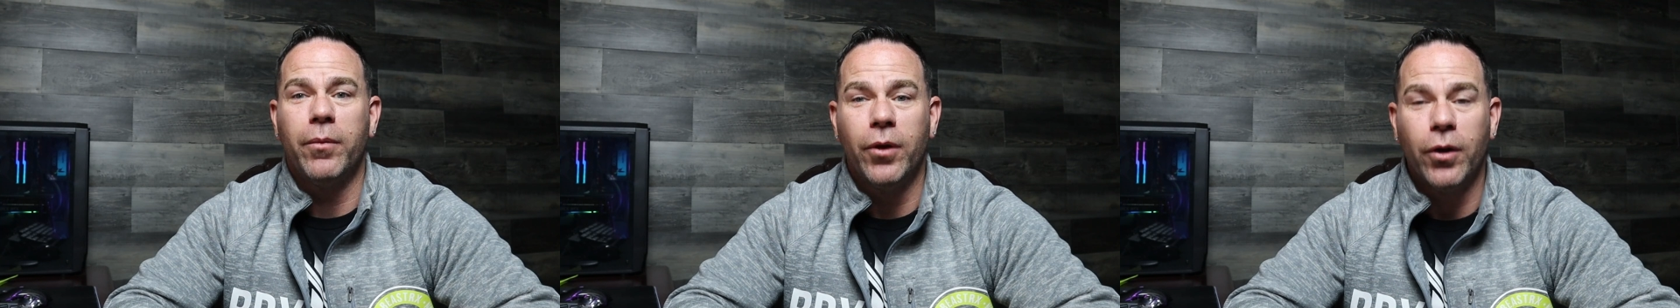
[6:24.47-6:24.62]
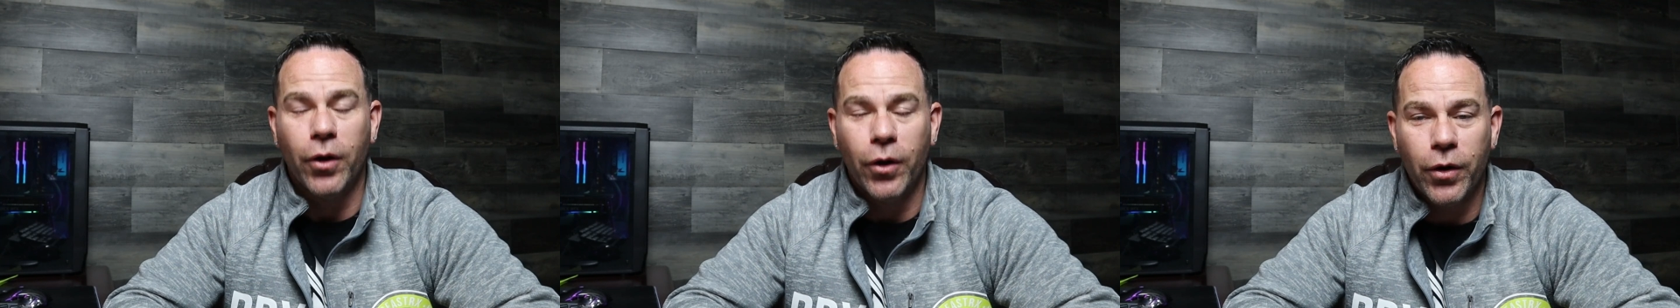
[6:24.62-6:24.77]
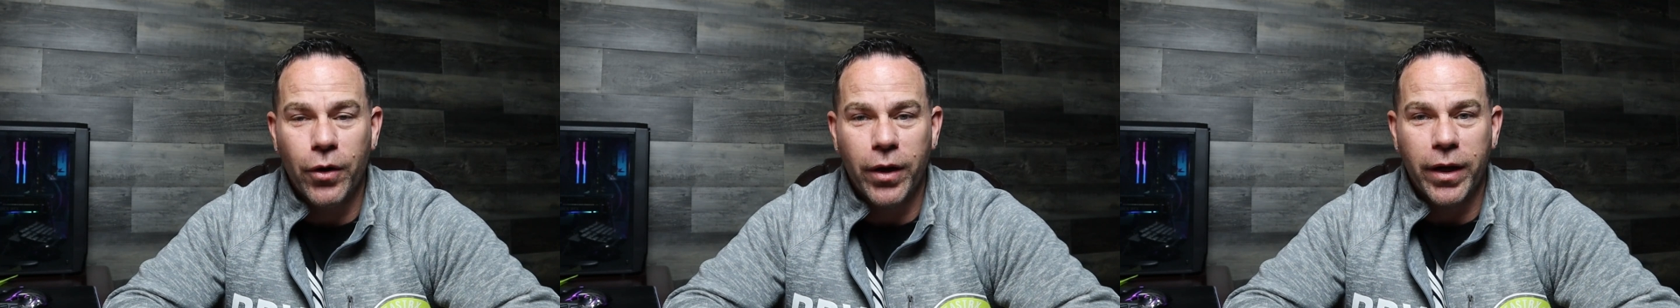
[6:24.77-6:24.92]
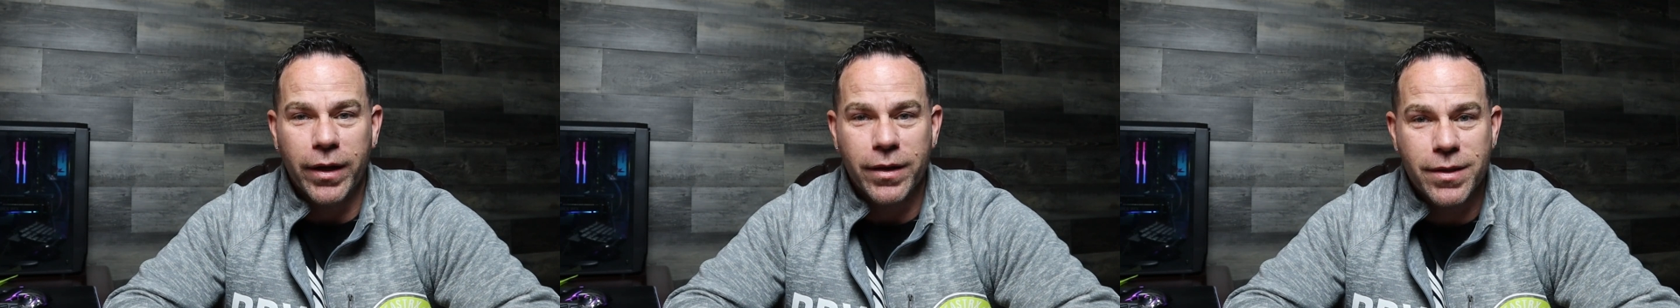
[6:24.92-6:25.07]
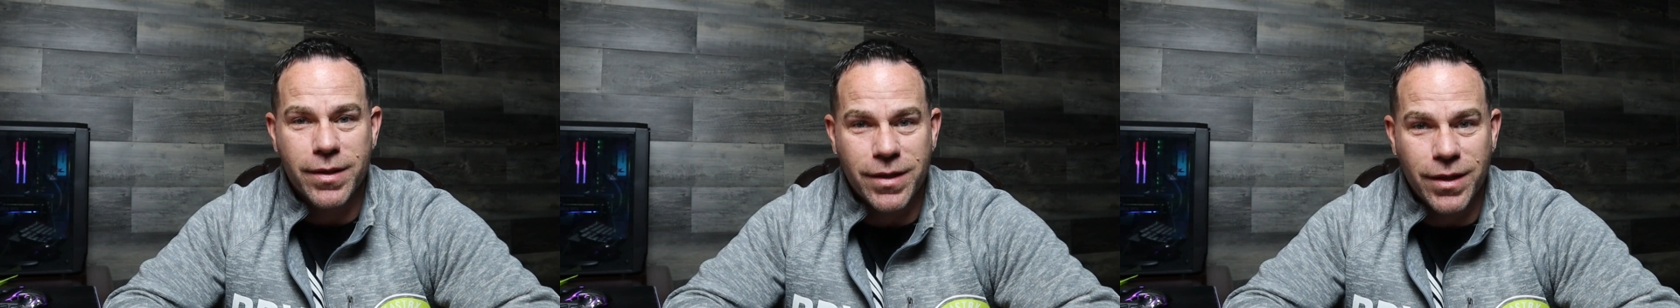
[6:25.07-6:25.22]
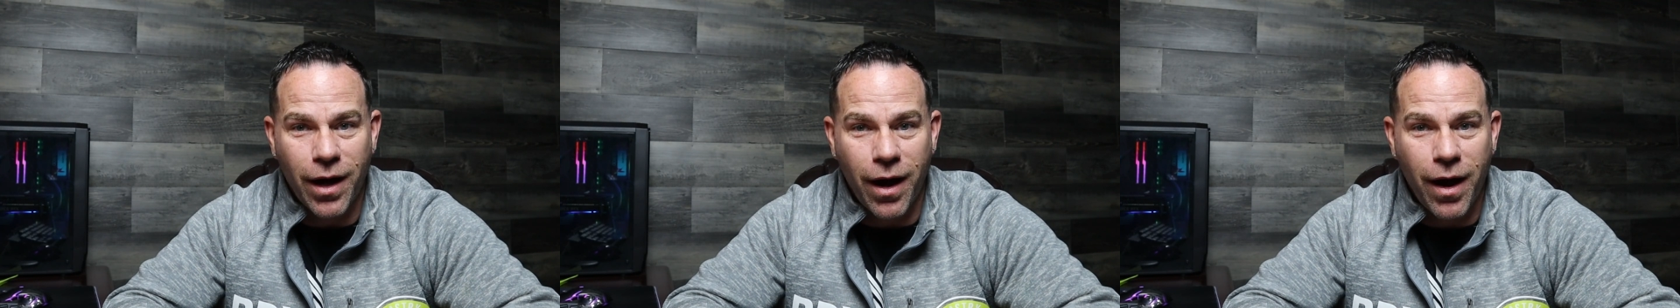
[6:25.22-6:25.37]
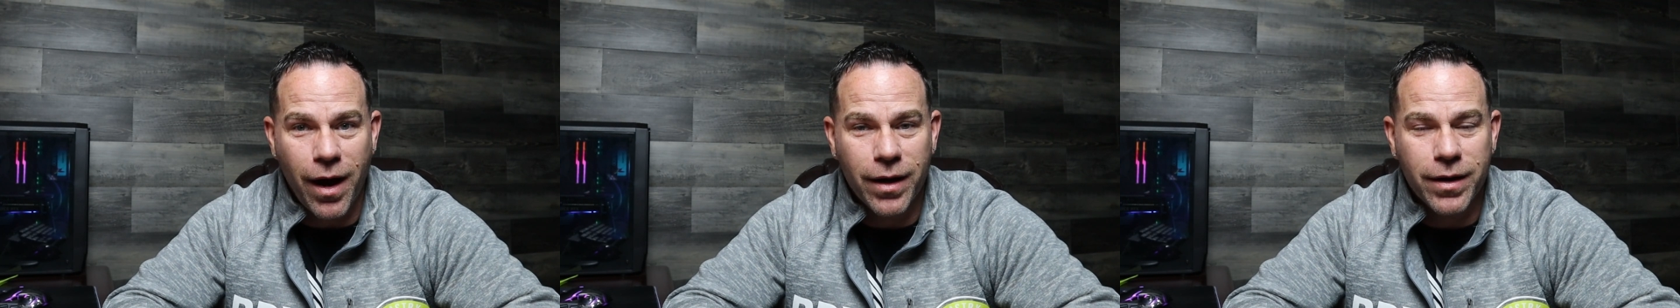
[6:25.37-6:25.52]
learning
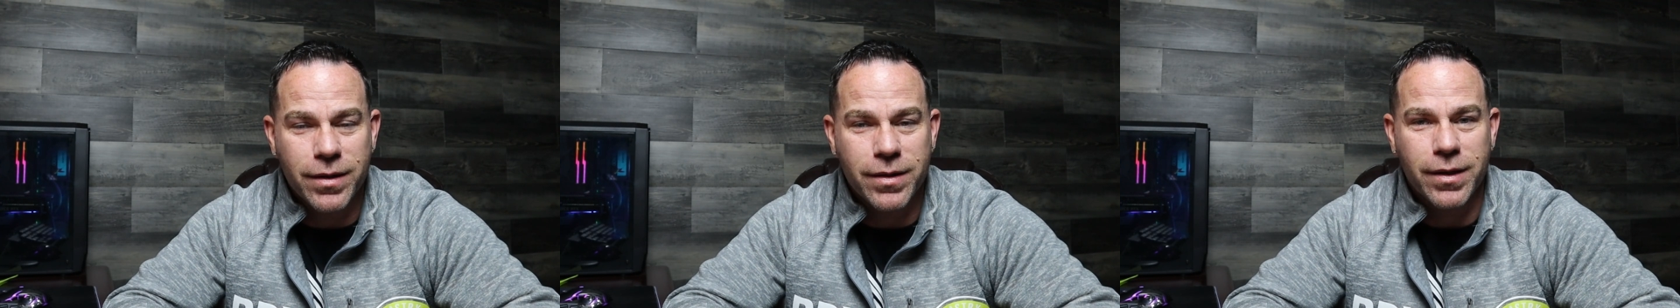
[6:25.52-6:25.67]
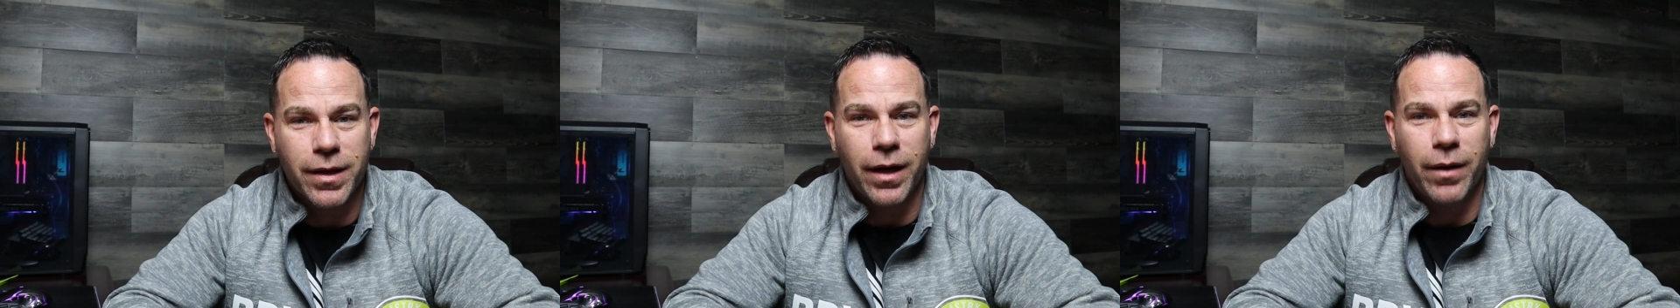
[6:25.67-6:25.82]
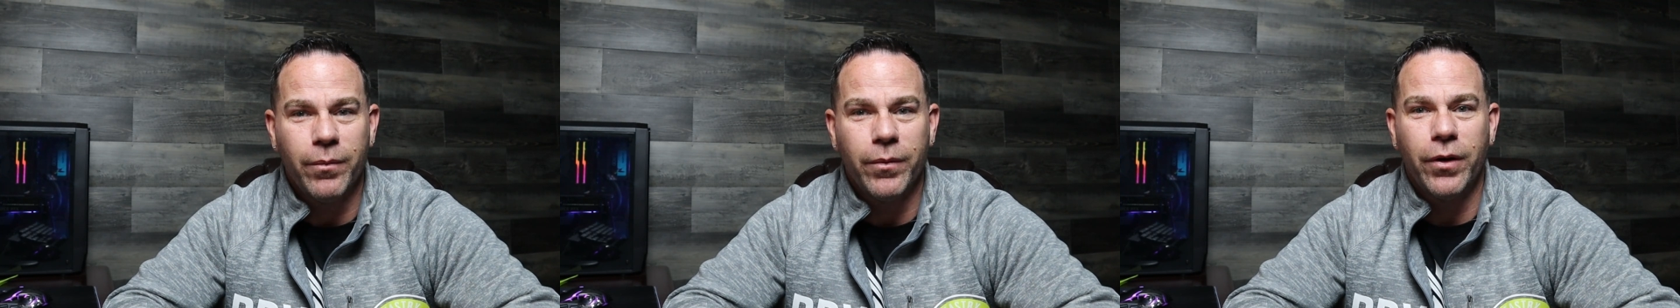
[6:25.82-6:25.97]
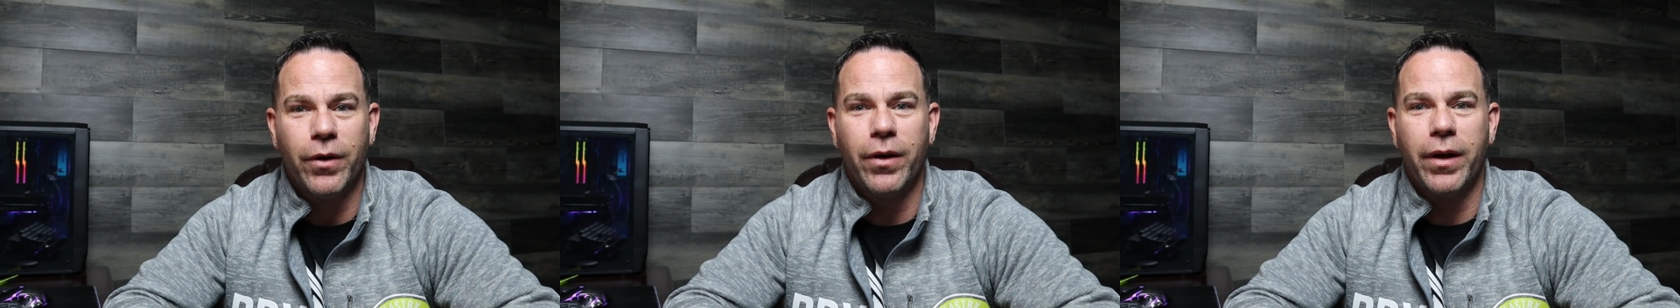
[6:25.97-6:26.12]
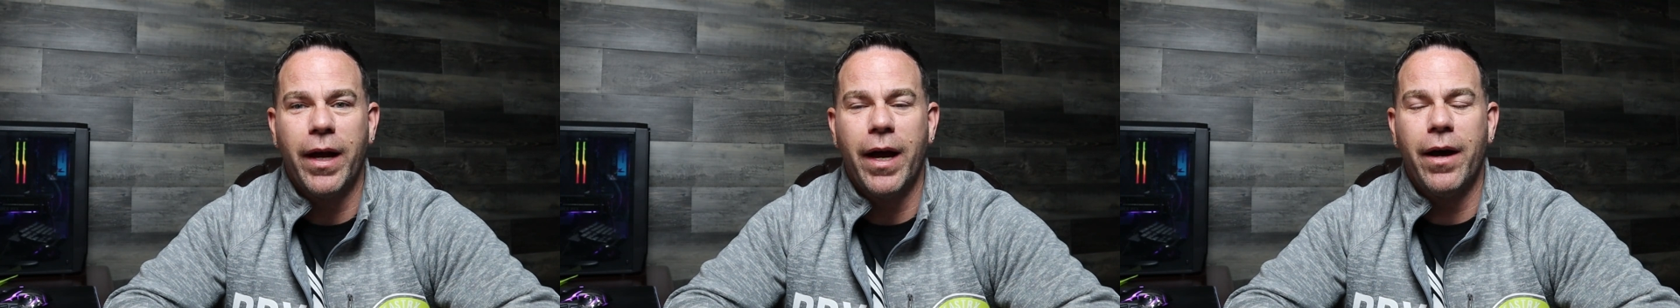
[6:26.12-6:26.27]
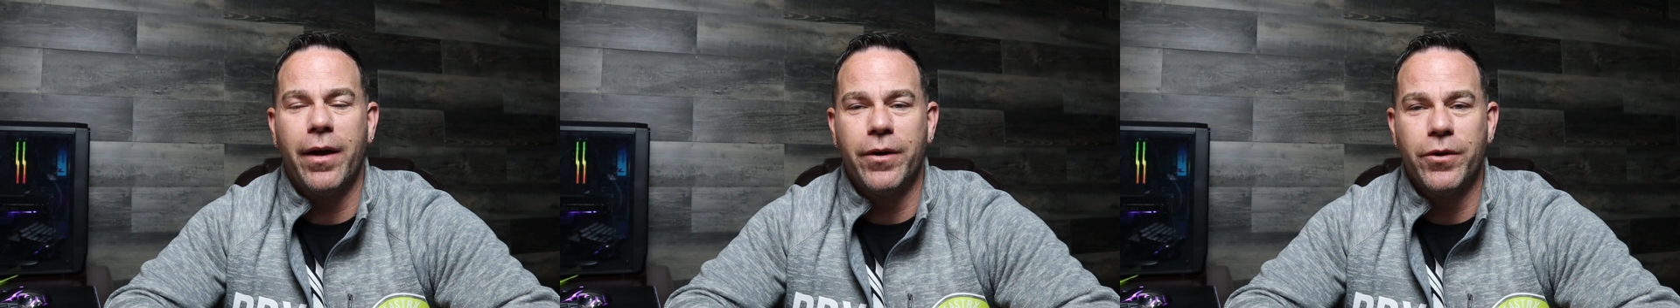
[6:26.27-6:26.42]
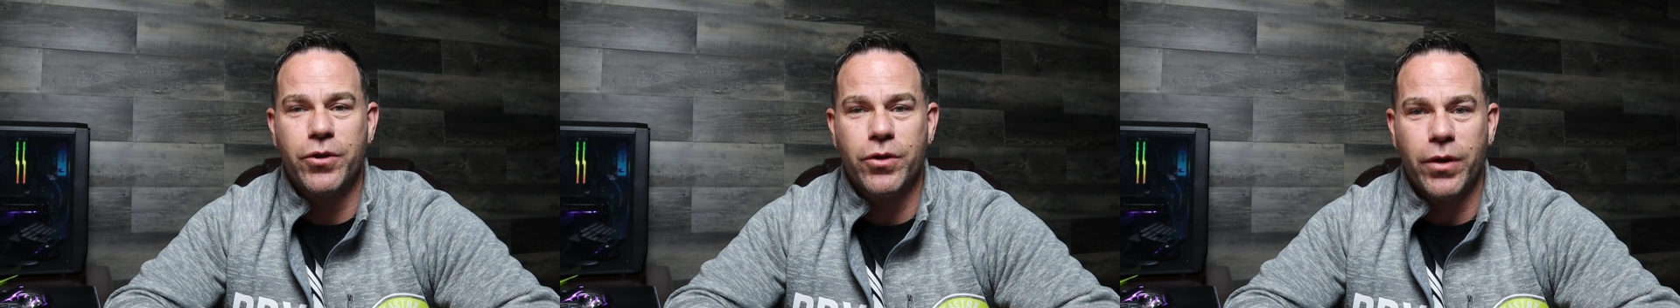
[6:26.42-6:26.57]
stocks and I'm learning
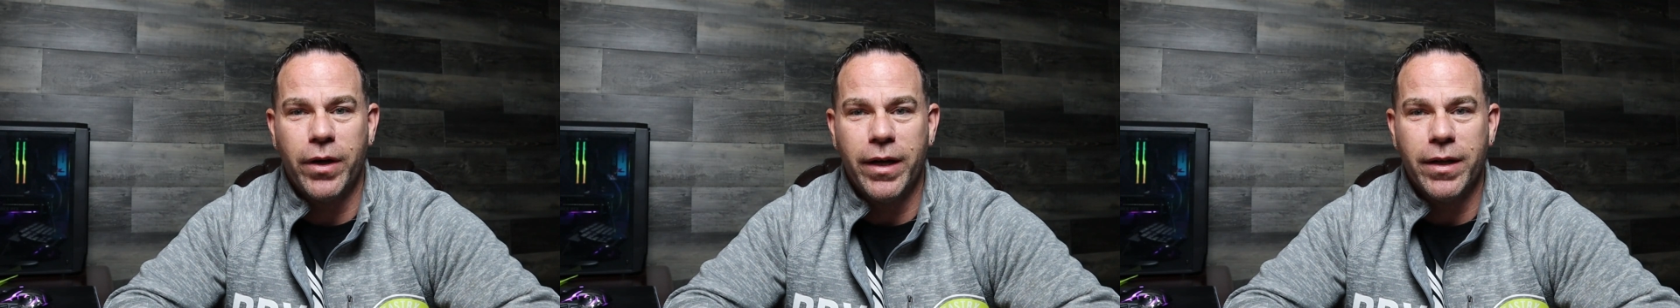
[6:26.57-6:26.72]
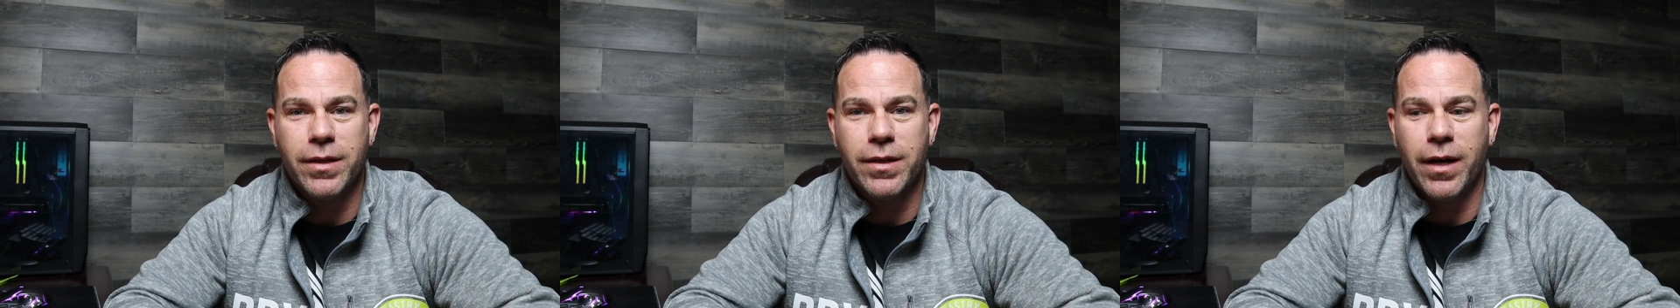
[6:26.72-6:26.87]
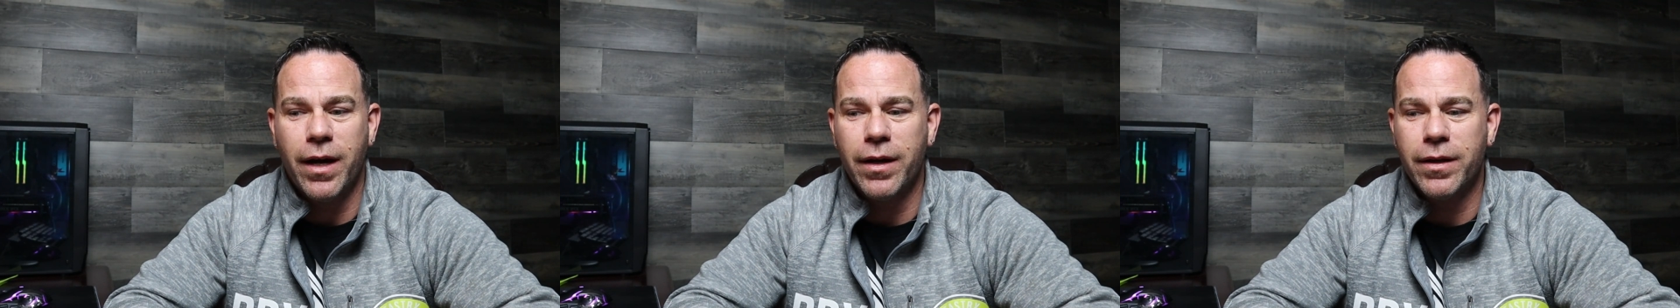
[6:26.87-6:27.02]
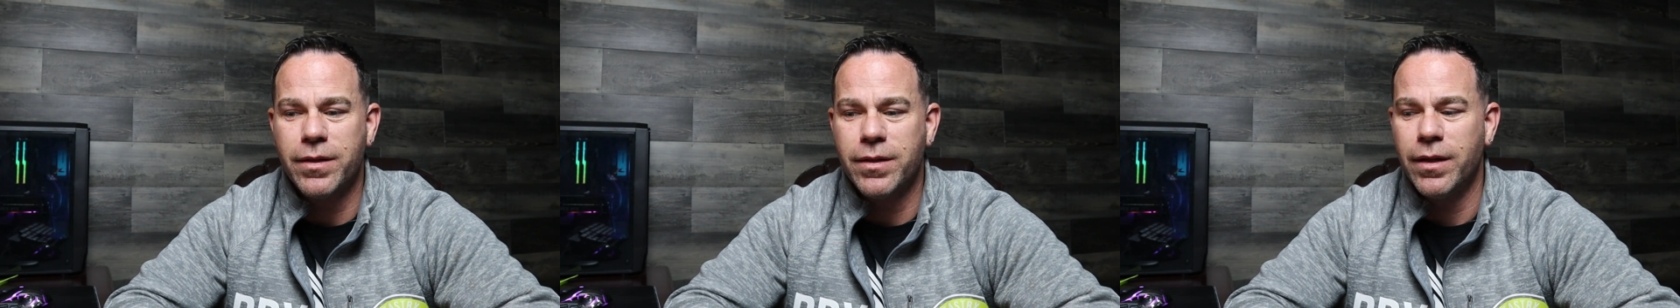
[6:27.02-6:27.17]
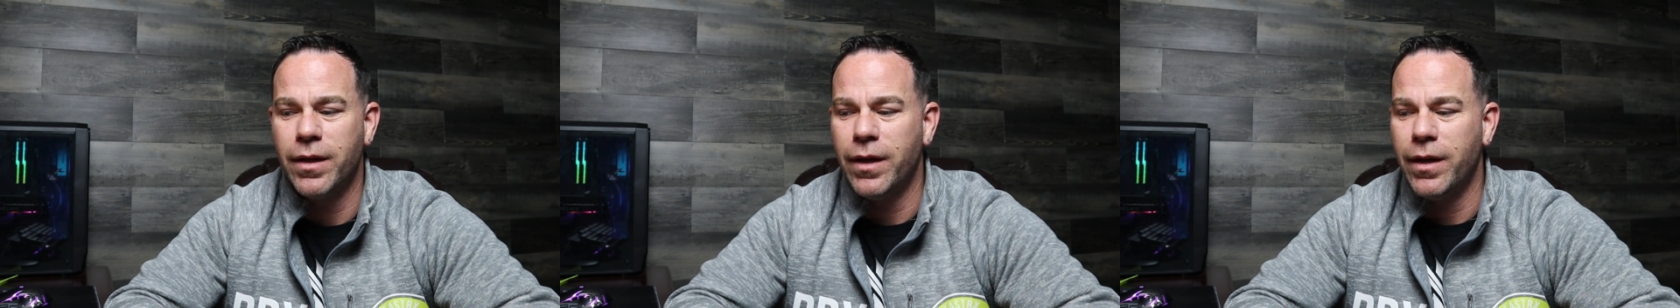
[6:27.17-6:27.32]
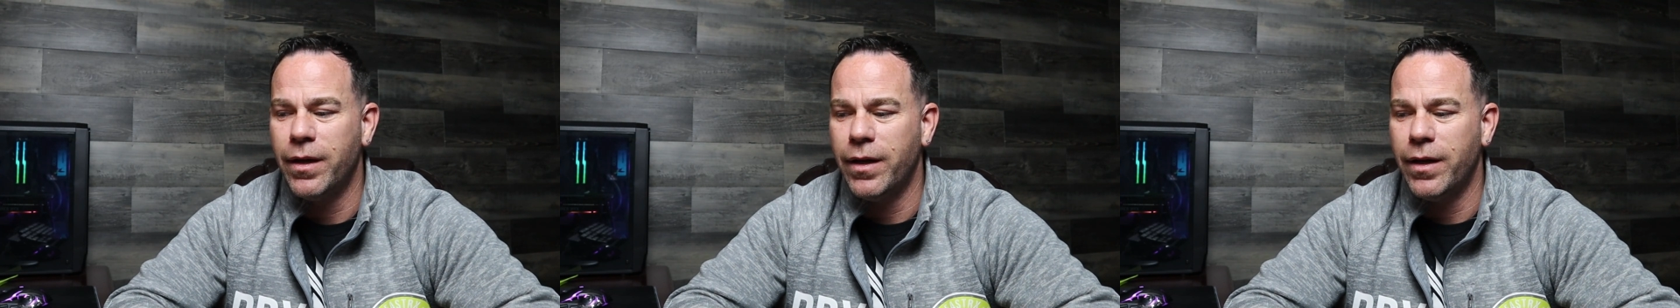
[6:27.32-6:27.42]
how to trade stocks.